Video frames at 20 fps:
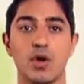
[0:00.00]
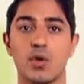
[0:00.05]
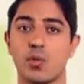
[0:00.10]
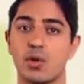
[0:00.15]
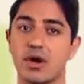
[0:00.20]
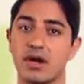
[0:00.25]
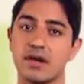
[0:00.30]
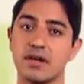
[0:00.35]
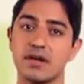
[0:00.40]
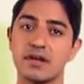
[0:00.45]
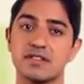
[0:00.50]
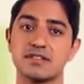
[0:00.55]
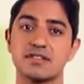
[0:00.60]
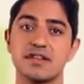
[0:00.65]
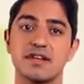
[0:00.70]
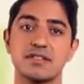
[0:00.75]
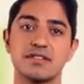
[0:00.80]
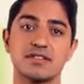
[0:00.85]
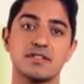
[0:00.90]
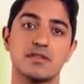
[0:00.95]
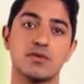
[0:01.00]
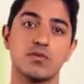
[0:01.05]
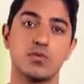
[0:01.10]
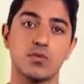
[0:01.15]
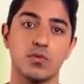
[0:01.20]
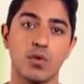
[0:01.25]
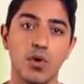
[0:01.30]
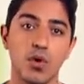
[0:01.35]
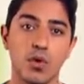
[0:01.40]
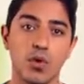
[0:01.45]
We're going to discuss the
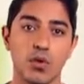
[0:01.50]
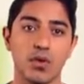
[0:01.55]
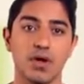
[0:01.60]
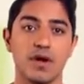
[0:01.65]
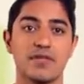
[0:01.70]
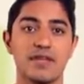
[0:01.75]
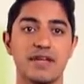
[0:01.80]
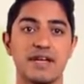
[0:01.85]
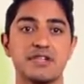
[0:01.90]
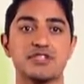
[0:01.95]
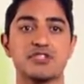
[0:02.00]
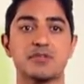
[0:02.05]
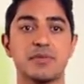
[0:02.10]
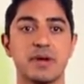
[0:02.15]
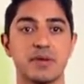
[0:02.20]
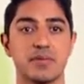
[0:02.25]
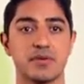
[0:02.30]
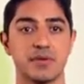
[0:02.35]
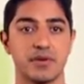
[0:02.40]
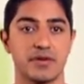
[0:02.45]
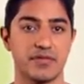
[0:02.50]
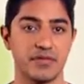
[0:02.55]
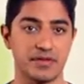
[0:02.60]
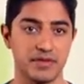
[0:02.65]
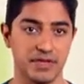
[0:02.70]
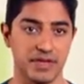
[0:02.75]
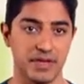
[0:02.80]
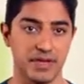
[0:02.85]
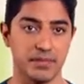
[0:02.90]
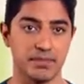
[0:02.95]
role of each member of the
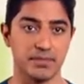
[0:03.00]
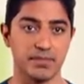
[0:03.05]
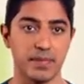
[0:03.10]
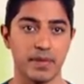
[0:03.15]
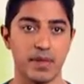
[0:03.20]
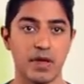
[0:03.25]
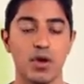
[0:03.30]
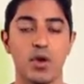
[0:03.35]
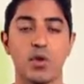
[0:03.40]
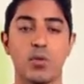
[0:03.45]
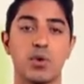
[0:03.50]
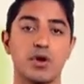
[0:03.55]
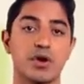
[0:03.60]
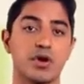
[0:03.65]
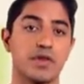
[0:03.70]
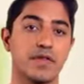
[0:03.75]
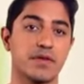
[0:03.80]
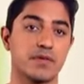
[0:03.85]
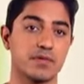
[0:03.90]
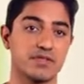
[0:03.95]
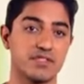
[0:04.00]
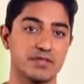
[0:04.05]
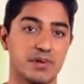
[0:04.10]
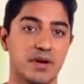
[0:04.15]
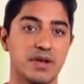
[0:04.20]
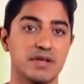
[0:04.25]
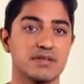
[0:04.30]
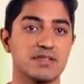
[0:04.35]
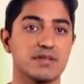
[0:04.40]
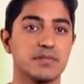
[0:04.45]
team, what are the
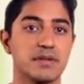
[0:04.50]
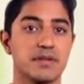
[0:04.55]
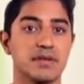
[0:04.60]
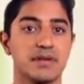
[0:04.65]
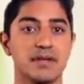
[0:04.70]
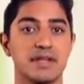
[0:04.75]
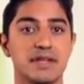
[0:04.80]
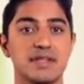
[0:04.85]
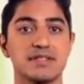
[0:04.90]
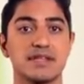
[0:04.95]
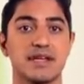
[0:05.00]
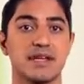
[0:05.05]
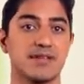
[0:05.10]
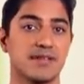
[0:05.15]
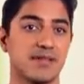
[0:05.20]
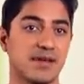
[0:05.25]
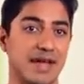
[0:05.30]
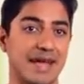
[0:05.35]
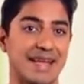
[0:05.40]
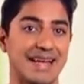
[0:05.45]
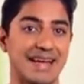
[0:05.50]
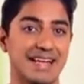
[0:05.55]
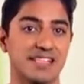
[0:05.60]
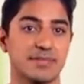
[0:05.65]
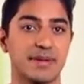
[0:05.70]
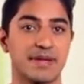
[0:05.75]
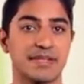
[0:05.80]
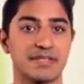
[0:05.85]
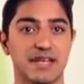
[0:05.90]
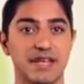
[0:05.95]
responsibilities and
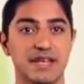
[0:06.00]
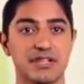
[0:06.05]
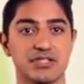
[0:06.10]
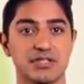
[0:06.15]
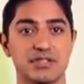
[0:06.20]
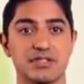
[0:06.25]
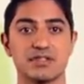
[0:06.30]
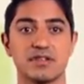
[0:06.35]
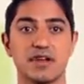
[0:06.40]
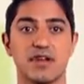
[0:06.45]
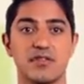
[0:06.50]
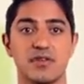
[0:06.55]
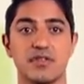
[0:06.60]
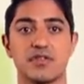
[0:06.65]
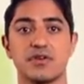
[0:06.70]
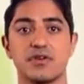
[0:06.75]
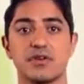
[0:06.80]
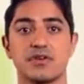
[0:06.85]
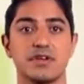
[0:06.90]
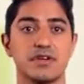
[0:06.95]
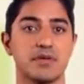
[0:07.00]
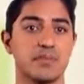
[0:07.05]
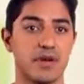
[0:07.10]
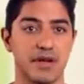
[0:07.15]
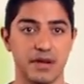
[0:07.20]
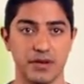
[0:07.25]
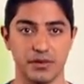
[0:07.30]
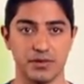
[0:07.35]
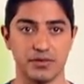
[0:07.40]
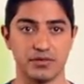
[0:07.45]
expectations of the third year
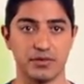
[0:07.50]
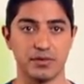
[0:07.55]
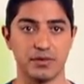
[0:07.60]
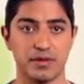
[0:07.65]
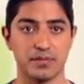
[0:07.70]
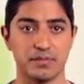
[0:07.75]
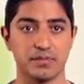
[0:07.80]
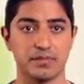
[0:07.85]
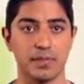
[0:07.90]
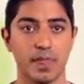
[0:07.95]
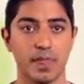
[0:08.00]
medical student.